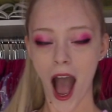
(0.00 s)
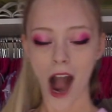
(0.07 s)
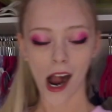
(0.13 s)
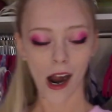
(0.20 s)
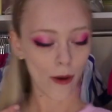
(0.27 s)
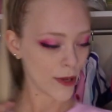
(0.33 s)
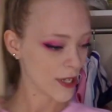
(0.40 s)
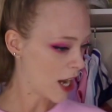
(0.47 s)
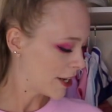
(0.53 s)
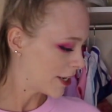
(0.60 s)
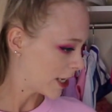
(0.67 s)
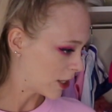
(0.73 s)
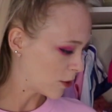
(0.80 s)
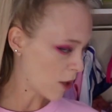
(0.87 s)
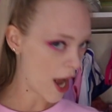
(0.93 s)

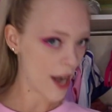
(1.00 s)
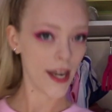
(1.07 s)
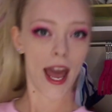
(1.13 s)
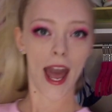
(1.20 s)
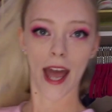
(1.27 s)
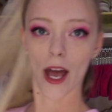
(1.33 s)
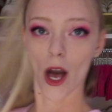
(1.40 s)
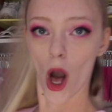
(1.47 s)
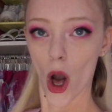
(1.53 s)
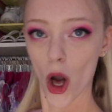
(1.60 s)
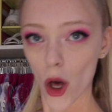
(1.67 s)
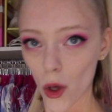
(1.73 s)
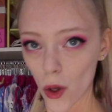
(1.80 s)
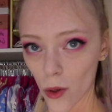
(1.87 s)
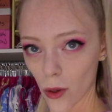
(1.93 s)
Ariana Grande,
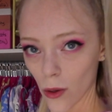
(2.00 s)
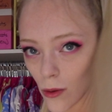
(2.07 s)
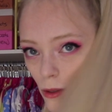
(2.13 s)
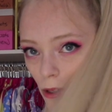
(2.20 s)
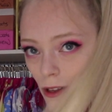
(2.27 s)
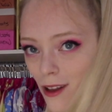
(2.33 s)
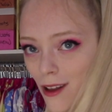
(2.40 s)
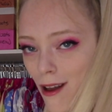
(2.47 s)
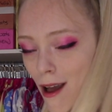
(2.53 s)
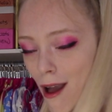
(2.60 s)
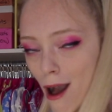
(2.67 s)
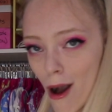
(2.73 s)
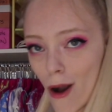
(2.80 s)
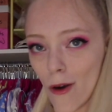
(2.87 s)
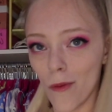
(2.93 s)
huh?
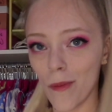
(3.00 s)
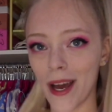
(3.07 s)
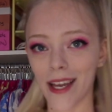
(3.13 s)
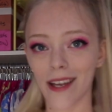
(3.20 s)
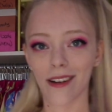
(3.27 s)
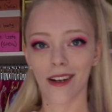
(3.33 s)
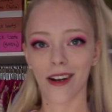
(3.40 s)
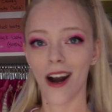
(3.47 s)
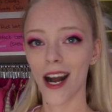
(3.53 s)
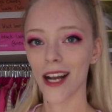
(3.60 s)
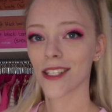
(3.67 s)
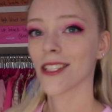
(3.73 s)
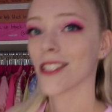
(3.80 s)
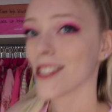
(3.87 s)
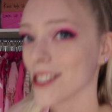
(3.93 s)
Oh my
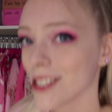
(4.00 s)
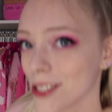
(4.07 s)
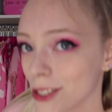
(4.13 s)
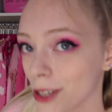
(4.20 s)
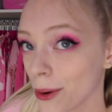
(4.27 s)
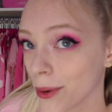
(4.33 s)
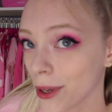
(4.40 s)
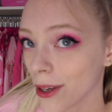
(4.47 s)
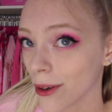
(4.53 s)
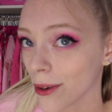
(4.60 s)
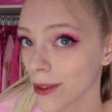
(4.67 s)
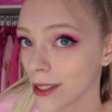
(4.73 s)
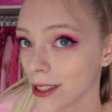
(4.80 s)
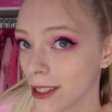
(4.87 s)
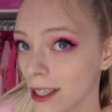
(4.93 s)
gosh, this is so
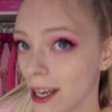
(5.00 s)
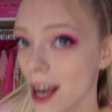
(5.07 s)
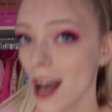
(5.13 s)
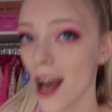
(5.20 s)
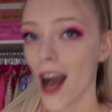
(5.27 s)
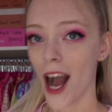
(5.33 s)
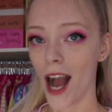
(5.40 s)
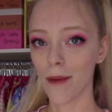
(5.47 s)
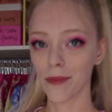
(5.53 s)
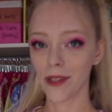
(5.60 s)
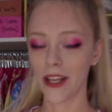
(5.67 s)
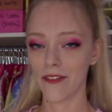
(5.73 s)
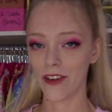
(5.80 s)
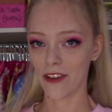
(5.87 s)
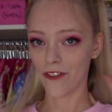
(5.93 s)
cute. I'm
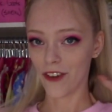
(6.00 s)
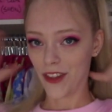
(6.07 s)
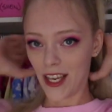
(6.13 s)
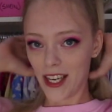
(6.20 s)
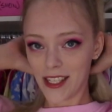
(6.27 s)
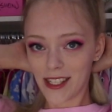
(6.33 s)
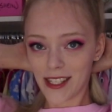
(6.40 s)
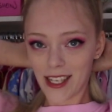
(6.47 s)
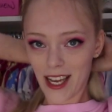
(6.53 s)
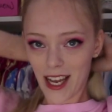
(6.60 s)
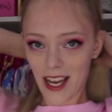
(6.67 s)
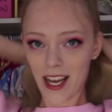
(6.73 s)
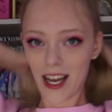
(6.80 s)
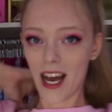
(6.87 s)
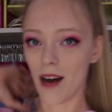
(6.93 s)
living for this.
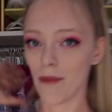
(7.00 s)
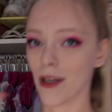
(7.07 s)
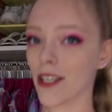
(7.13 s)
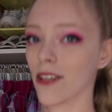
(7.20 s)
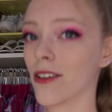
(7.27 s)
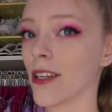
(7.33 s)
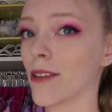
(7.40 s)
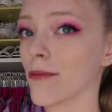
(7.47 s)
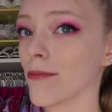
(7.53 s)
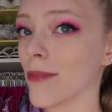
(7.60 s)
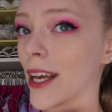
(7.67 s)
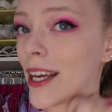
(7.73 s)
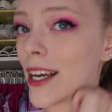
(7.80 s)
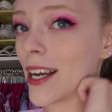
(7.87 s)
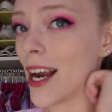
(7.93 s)
I'm like, you can
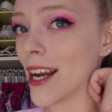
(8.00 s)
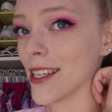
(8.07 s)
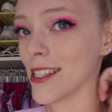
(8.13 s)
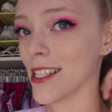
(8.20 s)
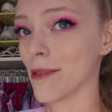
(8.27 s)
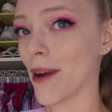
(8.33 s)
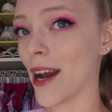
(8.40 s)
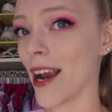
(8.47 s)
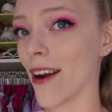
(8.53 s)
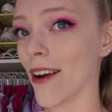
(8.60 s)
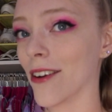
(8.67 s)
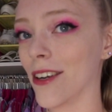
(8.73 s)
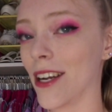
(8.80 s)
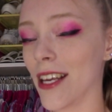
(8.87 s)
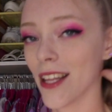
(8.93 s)
like kind of see my hair
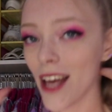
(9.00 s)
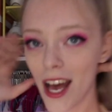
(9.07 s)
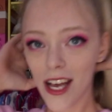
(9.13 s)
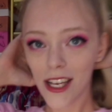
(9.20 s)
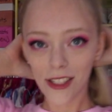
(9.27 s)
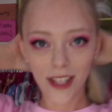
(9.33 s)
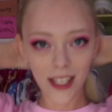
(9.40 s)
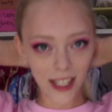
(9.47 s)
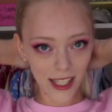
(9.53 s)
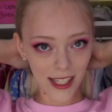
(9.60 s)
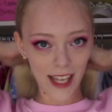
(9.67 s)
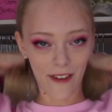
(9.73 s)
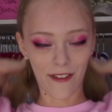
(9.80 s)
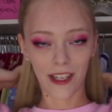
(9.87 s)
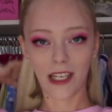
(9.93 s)
underneath. So this is
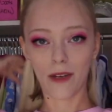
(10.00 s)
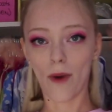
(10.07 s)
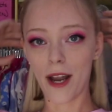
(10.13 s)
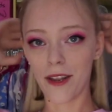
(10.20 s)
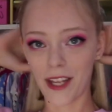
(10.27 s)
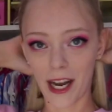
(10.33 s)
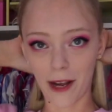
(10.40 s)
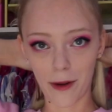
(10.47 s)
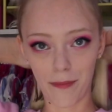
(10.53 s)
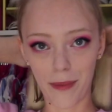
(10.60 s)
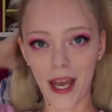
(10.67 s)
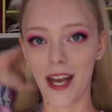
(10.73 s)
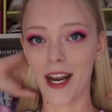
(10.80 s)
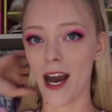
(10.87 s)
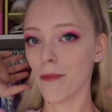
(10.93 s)
definitely one that I would
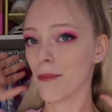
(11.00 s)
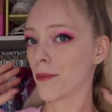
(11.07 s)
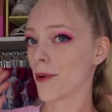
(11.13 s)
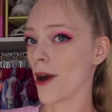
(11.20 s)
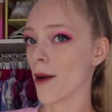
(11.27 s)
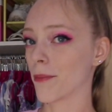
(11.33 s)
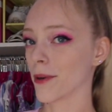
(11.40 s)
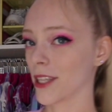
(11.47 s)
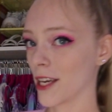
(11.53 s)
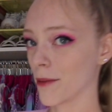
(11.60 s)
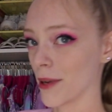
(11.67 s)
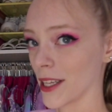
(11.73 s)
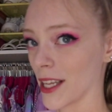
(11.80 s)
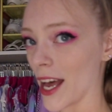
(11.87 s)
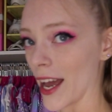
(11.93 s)
pin up properly,
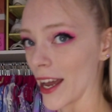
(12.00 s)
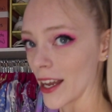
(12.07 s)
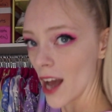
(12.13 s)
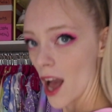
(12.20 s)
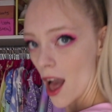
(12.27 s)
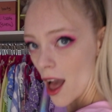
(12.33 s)
but like,